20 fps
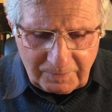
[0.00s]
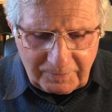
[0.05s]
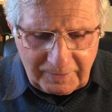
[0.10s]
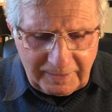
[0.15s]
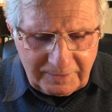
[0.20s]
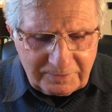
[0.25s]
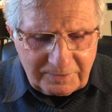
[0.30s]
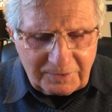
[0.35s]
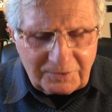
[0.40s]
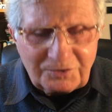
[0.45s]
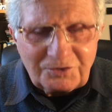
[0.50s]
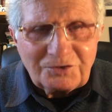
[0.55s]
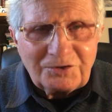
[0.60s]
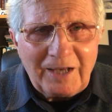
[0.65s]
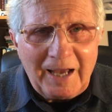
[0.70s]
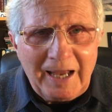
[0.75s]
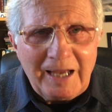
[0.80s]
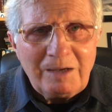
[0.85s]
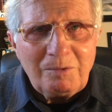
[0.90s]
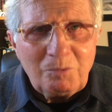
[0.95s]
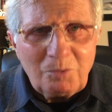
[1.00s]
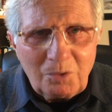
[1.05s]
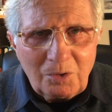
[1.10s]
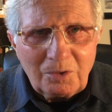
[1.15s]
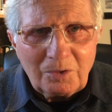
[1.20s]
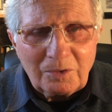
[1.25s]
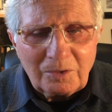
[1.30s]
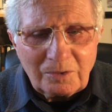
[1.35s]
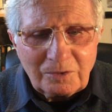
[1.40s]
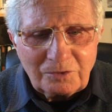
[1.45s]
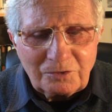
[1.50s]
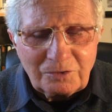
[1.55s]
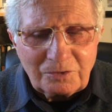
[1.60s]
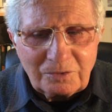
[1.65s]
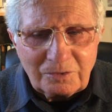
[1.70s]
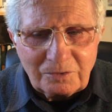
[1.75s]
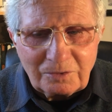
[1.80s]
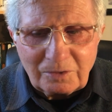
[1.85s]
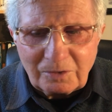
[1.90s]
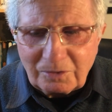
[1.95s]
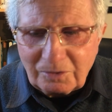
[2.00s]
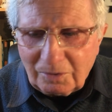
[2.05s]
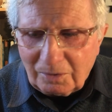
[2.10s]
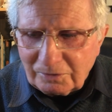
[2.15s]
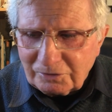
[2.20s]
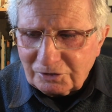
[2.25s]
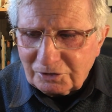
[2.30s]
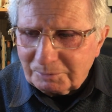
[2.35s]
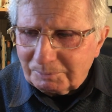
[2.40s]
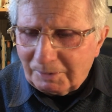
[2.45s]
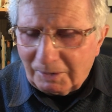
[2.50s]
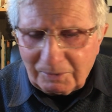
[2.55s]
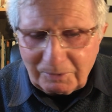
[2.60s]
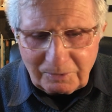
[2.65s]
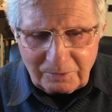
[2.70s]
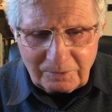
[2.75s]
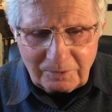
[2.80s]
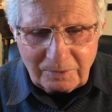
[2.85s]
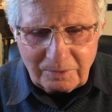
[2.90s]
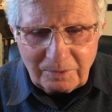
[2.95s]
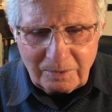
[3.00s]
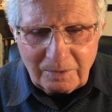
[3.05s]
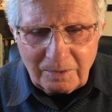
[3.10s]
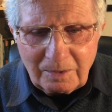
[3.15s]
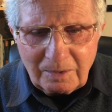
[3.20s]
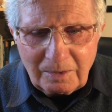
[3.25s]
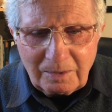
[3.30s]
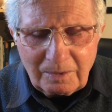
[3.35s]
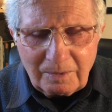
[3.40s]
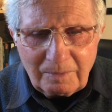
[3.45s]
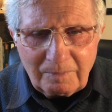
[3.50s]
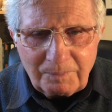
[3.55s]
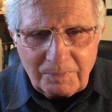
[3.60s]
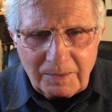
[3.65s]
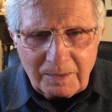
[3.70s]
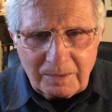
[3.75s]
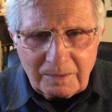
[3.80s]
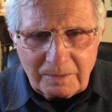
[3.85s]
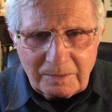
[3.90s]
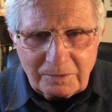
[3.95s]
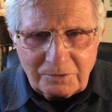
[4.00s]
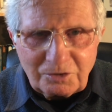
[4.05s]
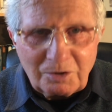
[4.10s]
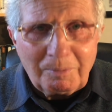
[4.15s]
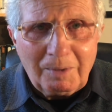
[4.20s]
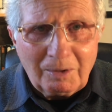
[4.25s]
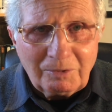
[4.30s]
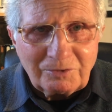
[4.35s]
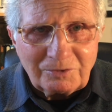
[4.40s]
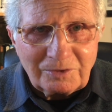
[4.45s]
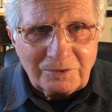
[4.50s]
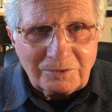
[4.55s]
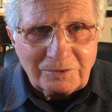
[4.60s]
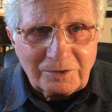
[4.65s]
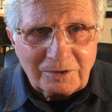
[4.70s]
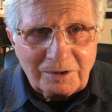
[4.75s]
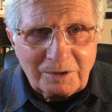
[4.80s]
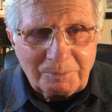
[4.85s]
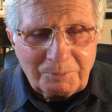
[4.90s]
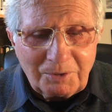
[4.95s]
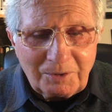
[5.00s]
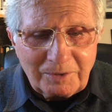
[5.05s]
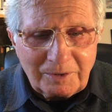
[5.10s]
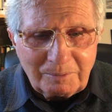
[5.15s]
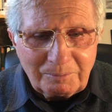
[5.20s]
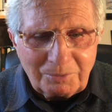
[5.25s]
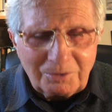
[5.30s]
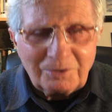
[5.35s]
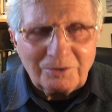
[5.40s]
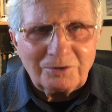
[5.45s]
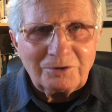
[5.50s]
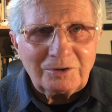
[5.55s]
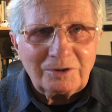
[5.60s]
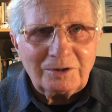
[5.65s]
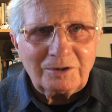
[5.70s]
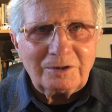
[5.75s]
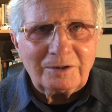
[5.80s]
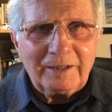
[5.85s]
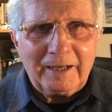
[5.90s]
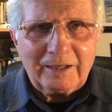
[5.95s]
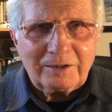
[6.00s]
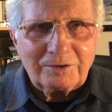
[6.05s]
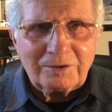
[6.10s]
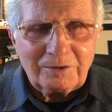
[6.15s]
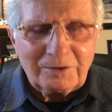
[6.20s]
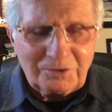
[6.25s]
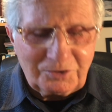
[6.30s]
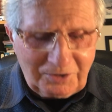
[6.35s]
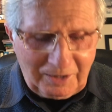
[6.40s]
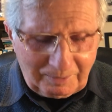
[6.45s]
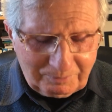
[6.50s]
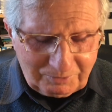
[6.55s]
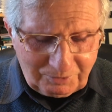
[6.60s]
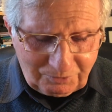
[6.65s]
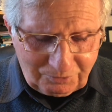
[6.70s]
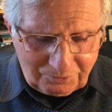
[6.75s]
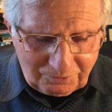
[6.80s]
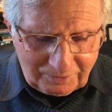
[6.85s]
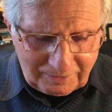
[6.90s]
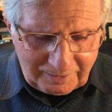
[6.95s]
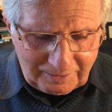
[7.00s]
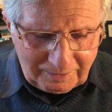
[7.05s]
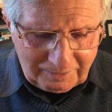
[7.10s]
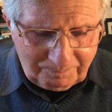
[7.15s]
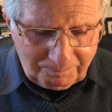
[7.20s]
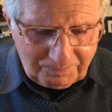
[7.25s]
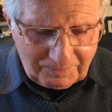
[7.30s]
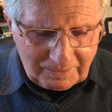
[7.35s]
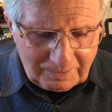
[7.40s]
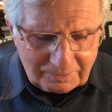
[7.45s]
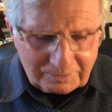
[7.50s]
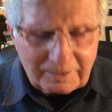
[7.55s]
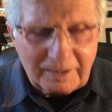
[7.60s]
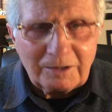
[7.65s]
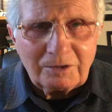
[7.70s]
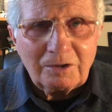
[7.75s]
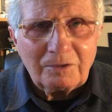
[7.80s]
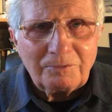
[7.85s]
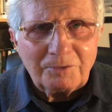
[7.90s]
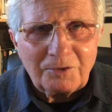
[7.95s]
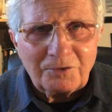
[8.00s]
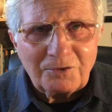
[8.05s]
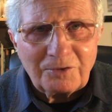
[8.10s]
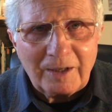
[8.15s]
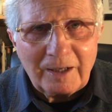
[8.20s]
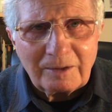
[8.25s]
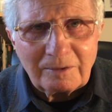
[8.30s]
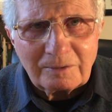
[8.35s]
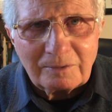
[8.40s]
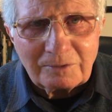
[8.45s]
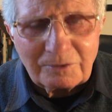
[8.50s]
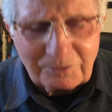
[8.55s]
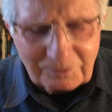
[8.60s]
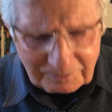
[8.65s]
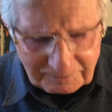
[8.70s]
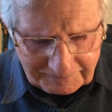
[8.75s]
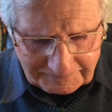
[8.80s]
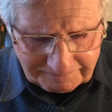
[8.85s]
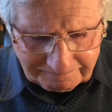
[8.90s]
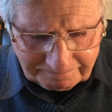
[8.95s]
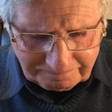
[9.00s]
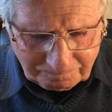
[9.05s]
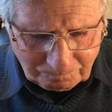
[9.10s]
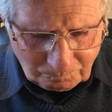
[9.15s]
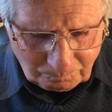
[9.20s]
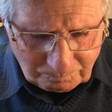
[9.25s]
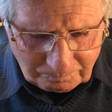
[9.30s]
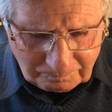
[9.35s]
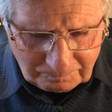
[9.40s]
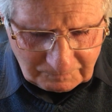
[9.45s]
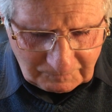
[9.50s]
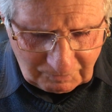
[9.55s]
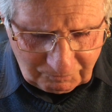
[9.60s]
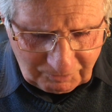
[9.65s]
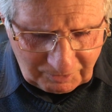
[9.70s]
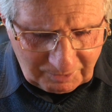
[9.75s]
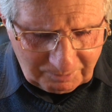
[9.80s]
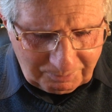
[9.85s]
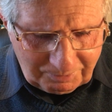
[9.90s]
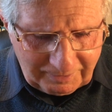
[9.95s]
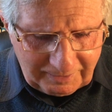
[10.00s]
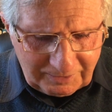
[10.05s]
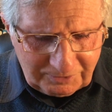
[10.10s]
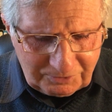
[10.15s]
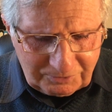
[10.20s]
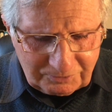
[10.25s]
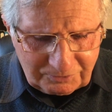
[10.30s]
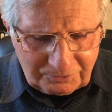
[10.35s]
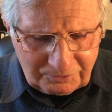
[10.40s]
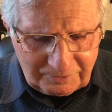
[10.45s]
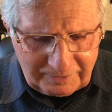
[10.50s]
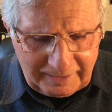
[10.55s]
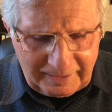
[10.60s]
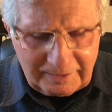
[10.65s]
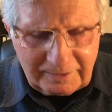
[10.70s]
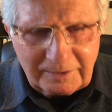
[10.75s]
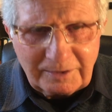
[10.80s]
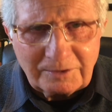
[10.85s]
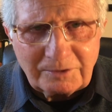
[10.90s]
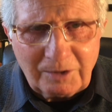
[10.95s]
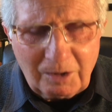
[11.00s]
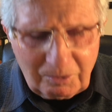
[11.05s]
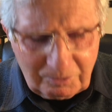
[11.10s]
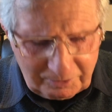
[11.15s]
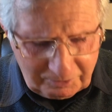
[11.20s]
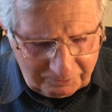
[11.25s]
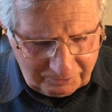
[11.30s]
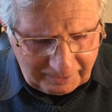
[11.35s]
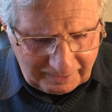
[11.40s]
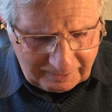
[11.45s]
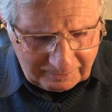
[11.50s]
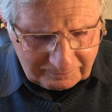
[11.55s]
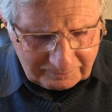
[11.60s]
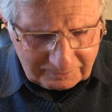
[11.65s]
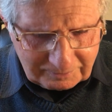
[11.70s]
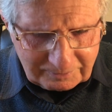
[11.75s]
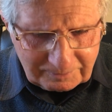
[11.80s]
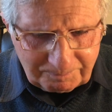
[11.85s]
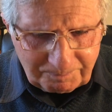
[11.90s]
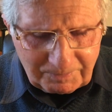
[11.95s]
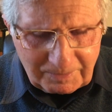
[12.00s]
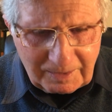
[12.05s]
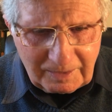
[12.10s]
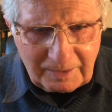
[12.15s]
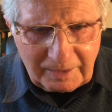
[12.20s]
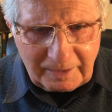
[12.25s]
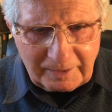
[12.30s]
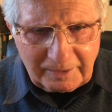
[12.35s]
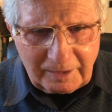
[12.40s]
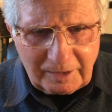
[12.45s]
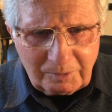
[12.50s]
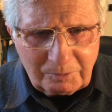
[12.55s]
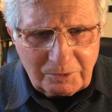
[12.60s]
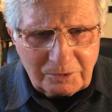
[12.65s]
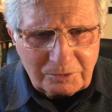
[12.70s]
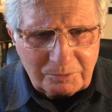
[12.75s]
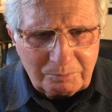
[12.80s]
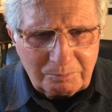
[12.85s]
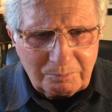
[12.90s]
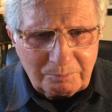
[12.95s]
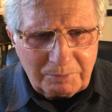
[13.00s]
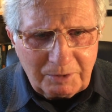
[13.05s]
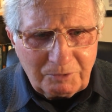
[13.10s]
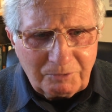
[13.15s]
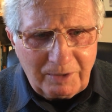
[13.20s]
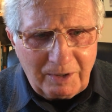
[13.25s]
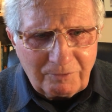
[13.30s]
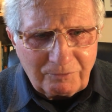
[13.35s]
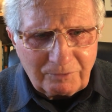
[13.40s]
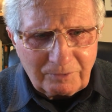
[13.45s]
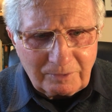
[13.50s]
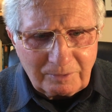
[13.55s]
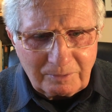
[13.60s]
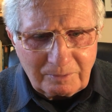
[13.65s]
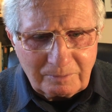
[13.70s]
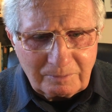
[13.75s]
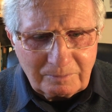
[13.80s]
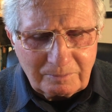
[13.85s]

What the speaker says: These are the same words that God spoke to Moses at the burning bush in Exodus chapter 3. "Take off your sandals, for the place you're standing is holy ground." In other words, be reverent.